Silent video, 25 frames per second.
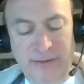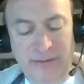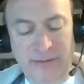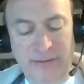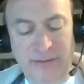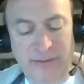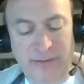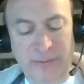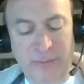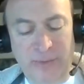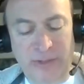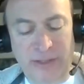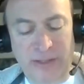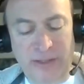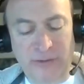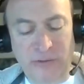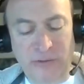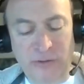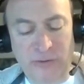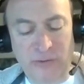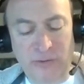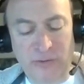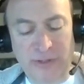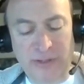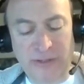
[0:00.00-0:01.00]
There being
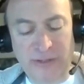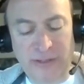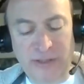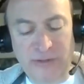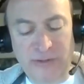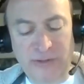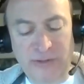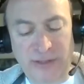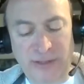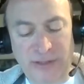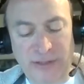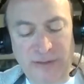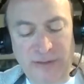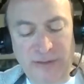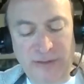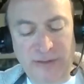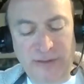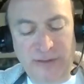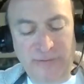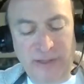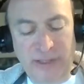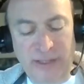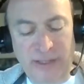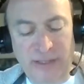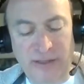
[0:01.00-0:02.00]
no conditioning of
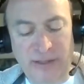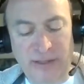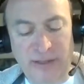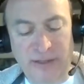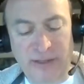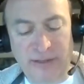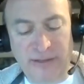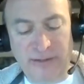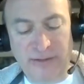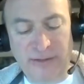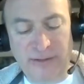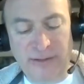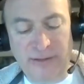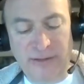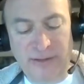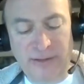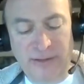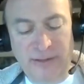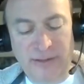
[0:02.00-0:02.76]
any kind,